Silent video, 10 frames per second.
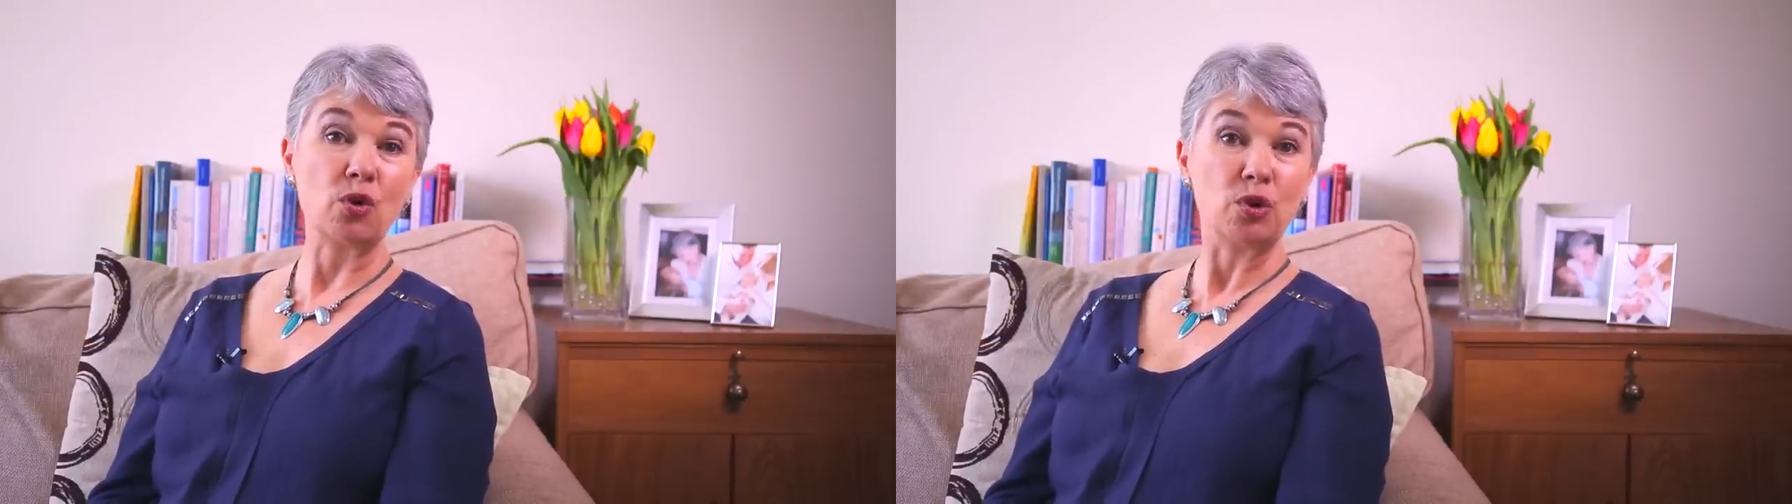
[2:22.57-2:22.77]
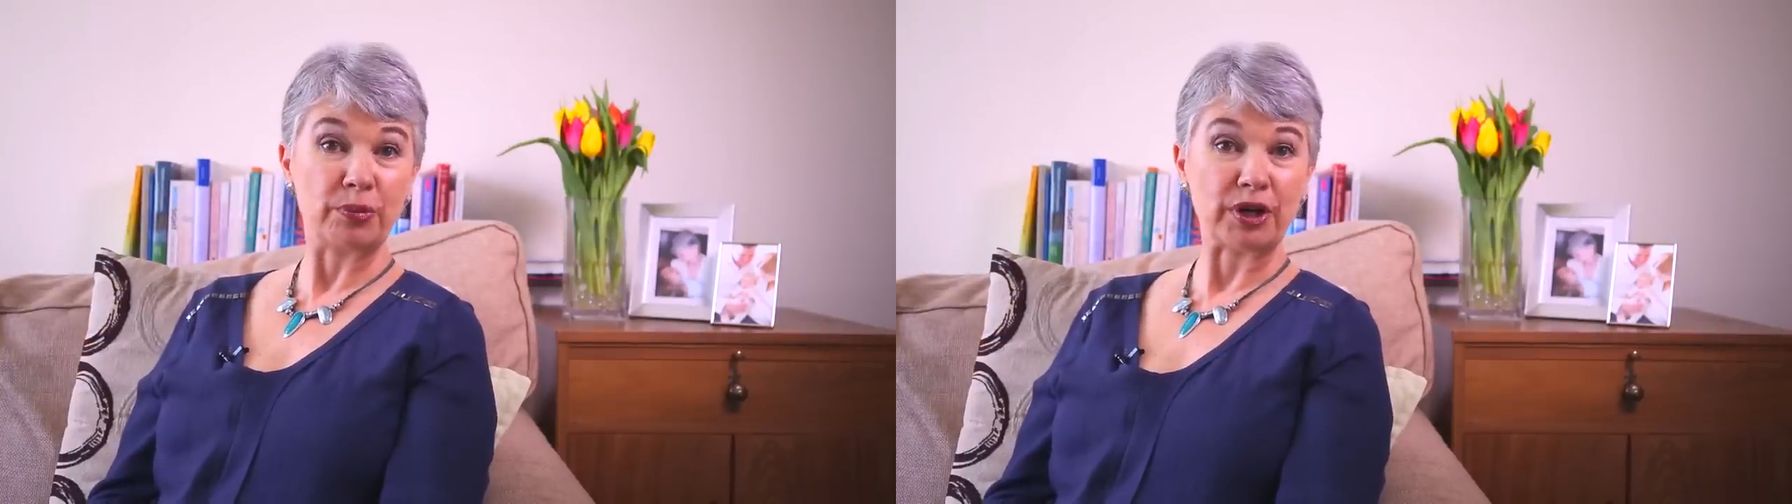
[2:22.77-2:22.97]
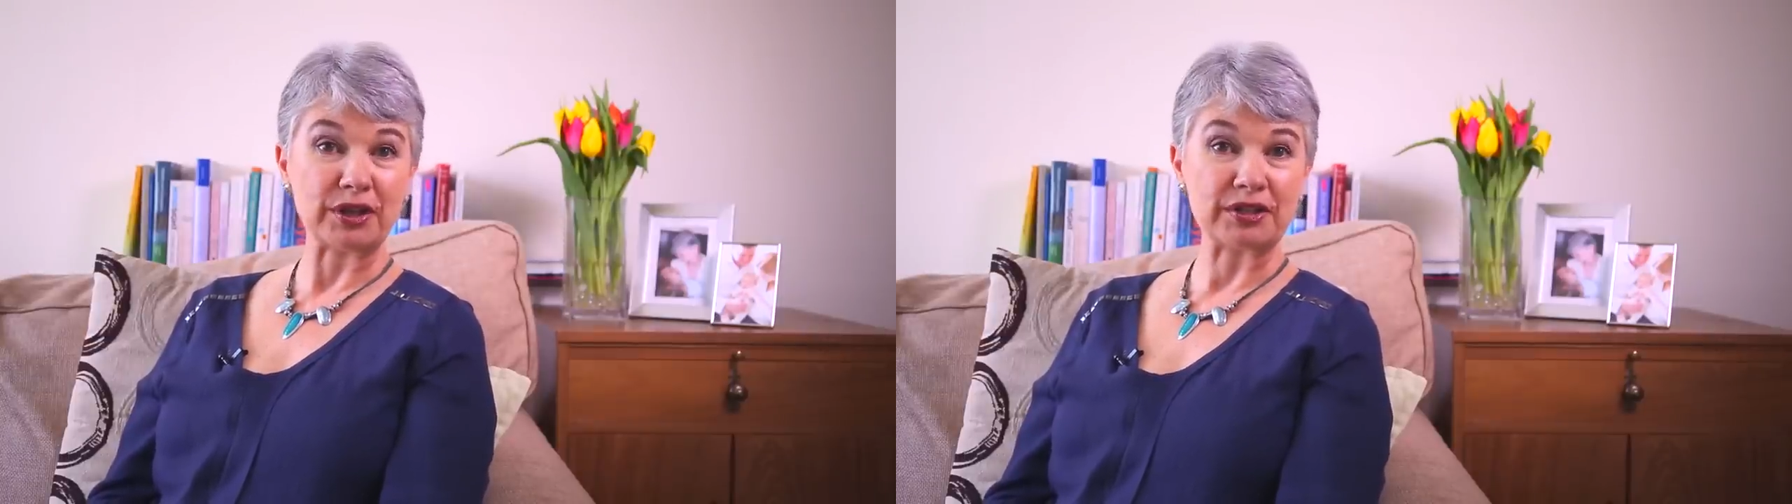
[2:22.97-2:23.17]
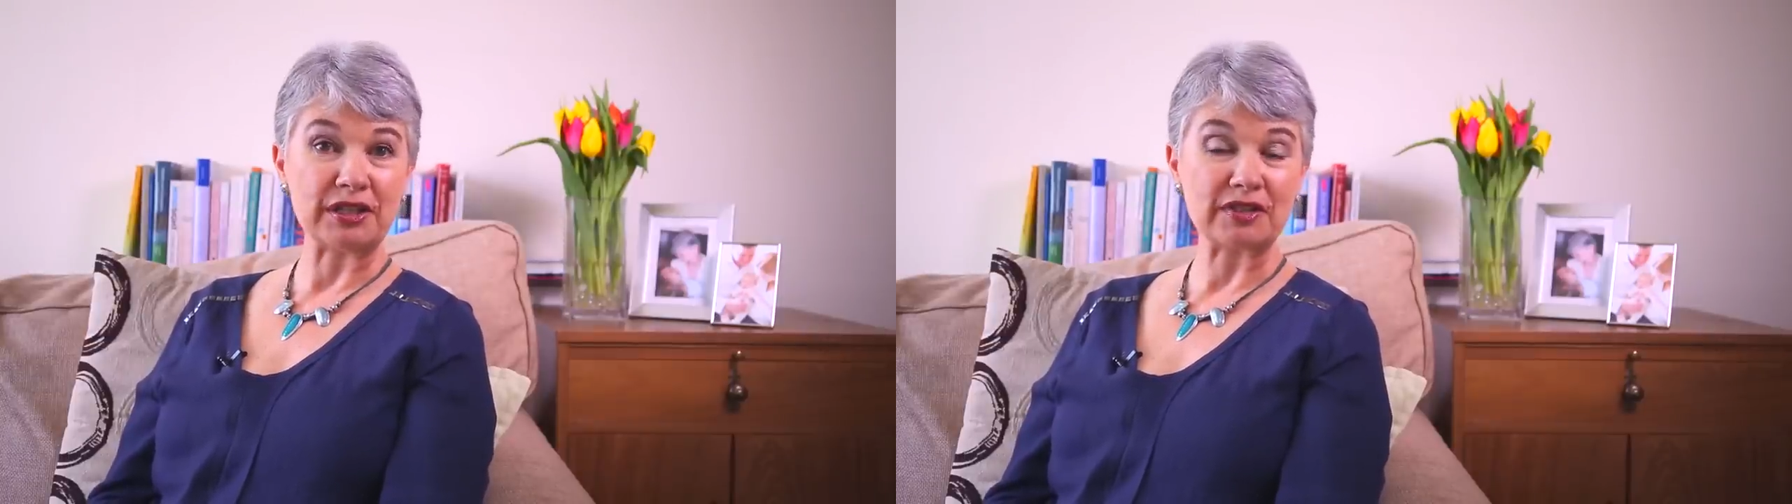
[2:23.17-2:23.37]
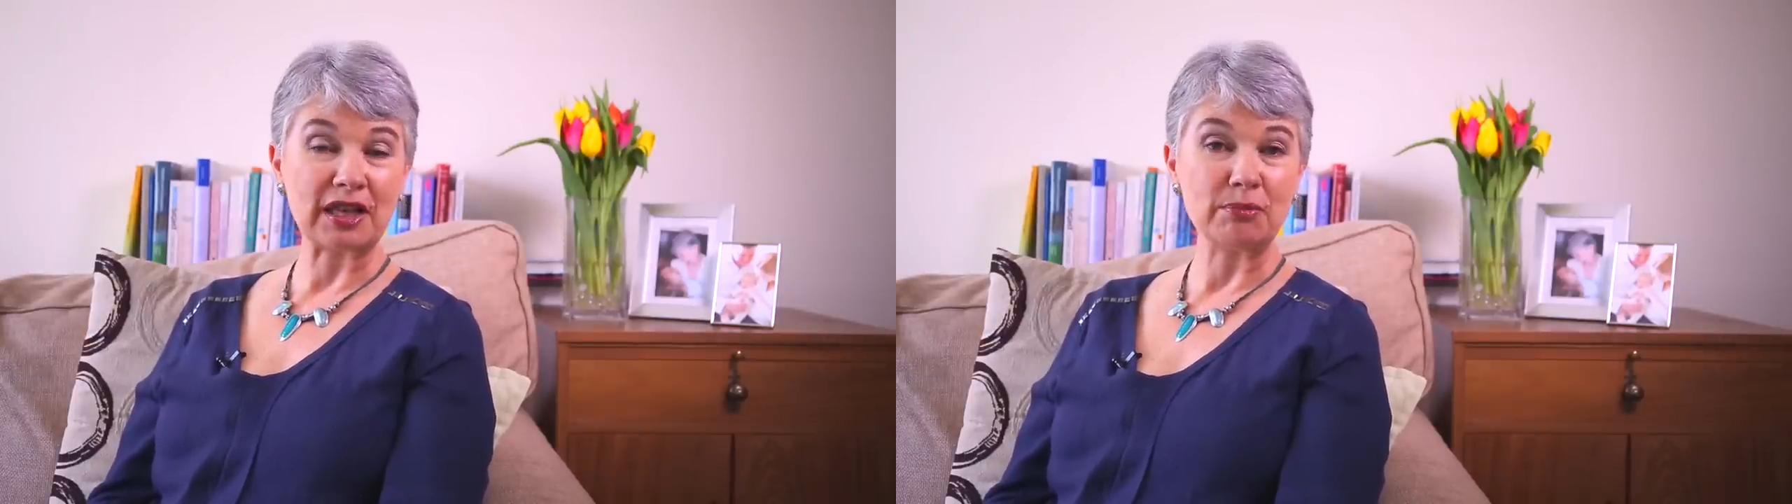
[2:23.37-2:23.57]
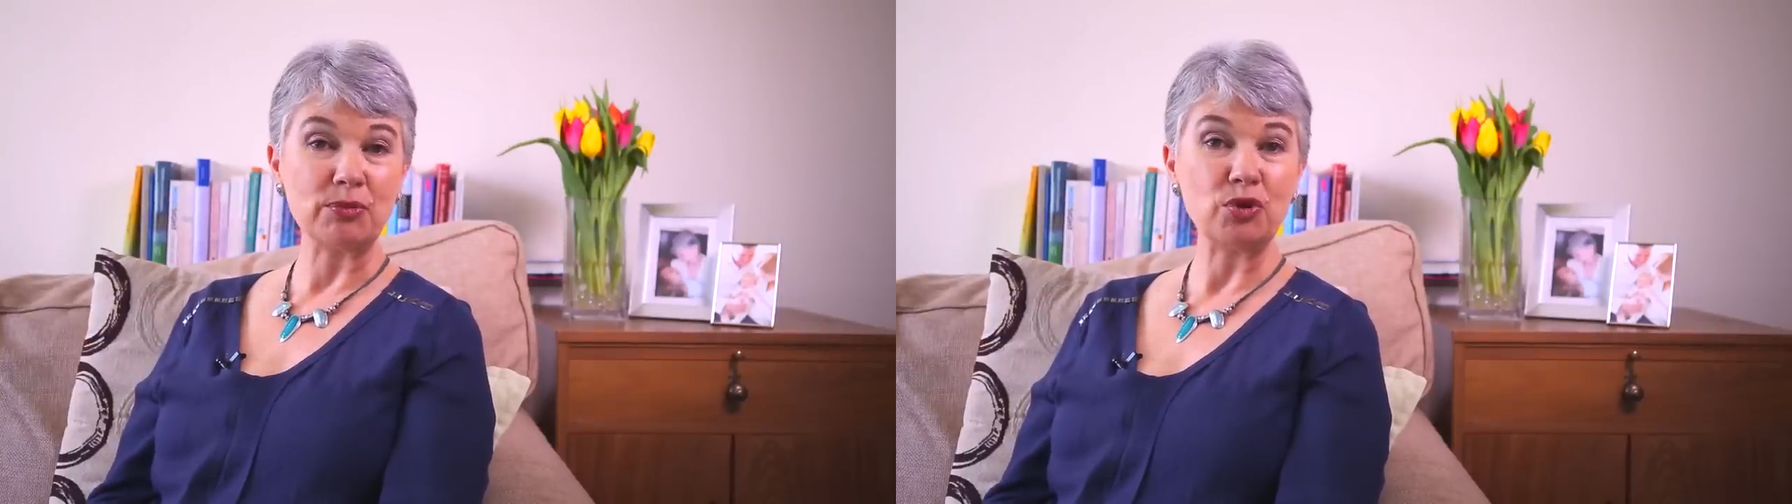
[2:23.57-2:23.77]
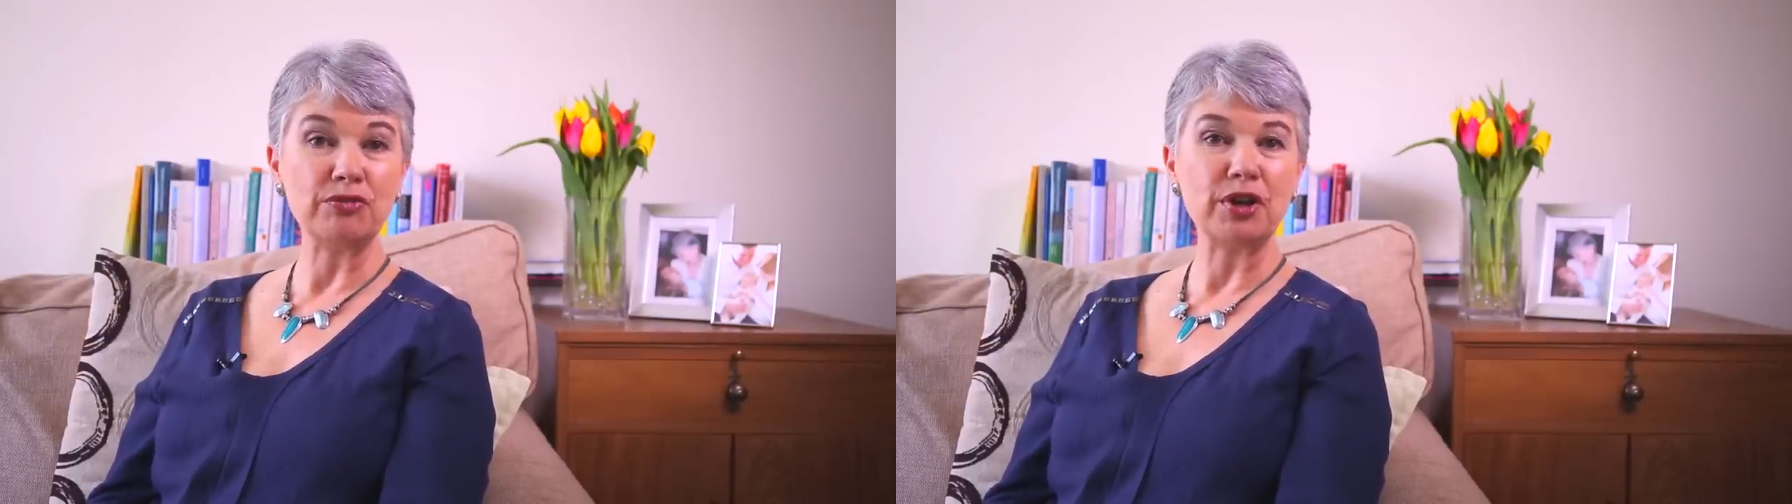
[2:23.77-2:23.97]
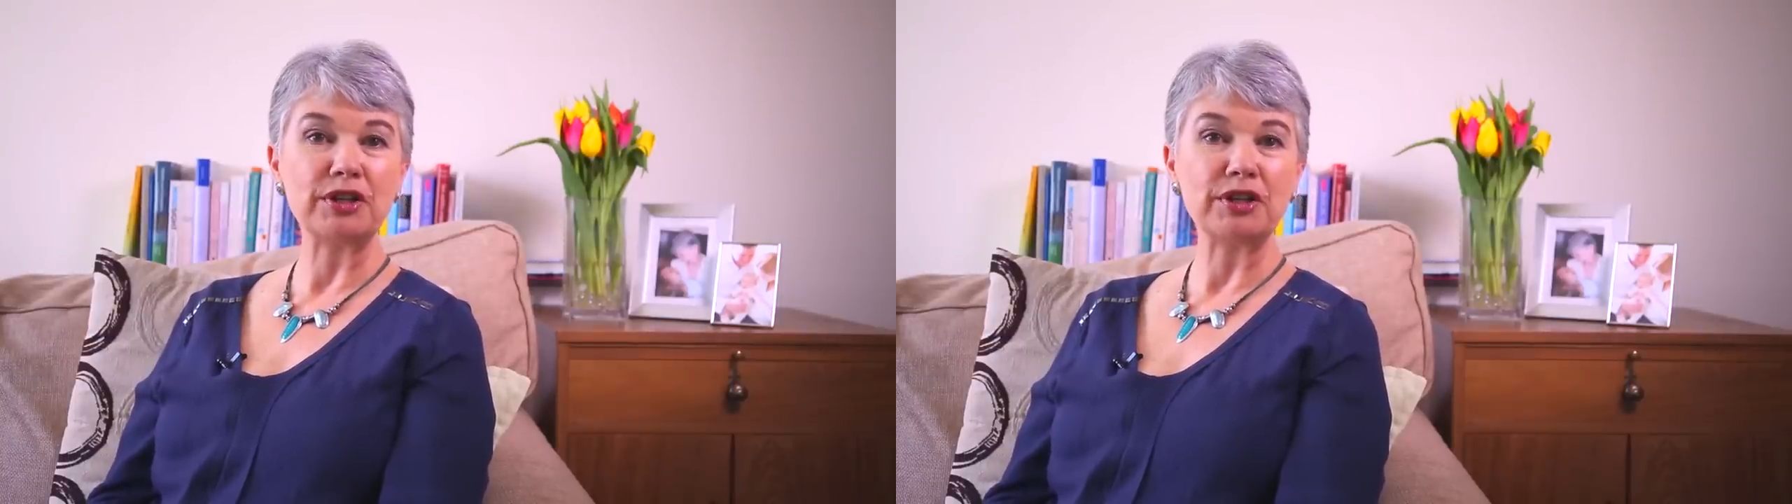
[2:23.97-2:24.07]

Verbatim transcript: all parties can move